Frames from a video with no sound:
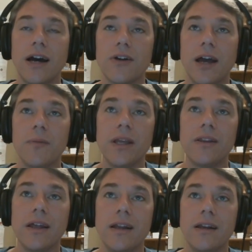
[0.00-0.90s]
out at me
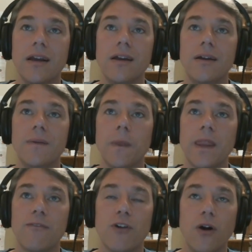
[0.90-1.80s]
that
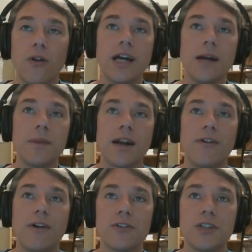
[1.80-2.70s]
for all the time that
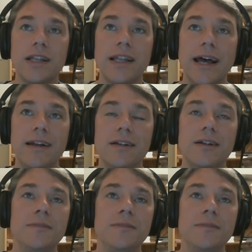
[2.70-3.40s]
I've ever said that,